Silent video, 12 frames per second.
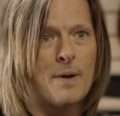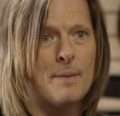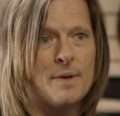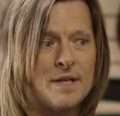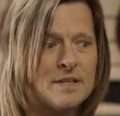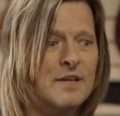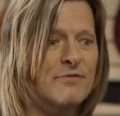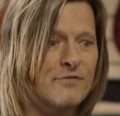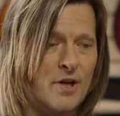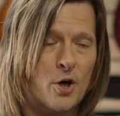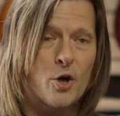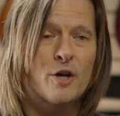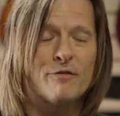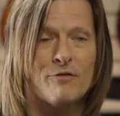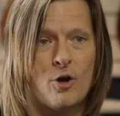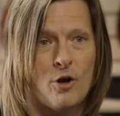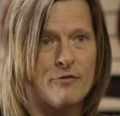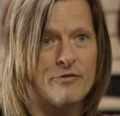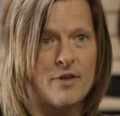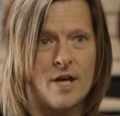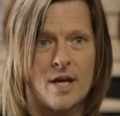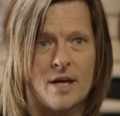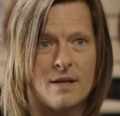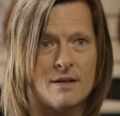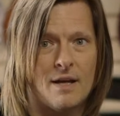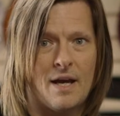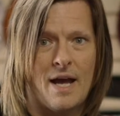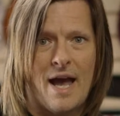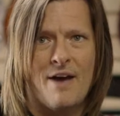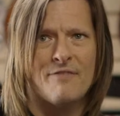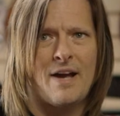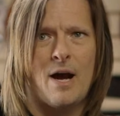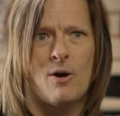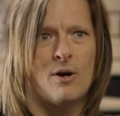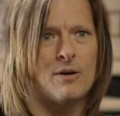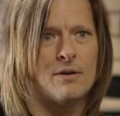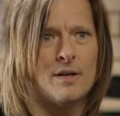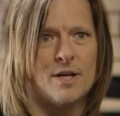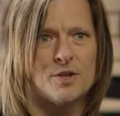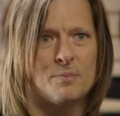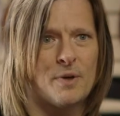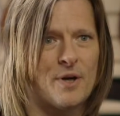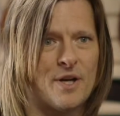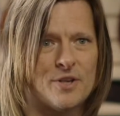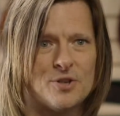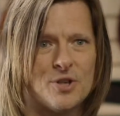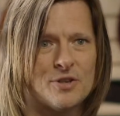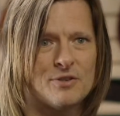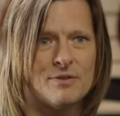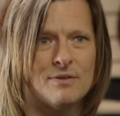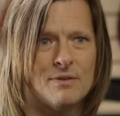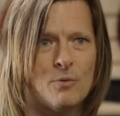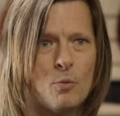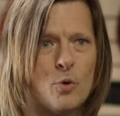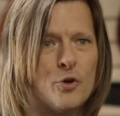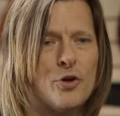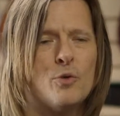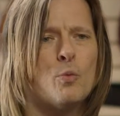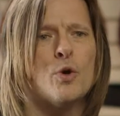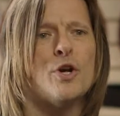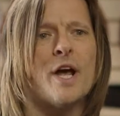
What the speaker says: It's a very involved thing, and a half-hour experience just would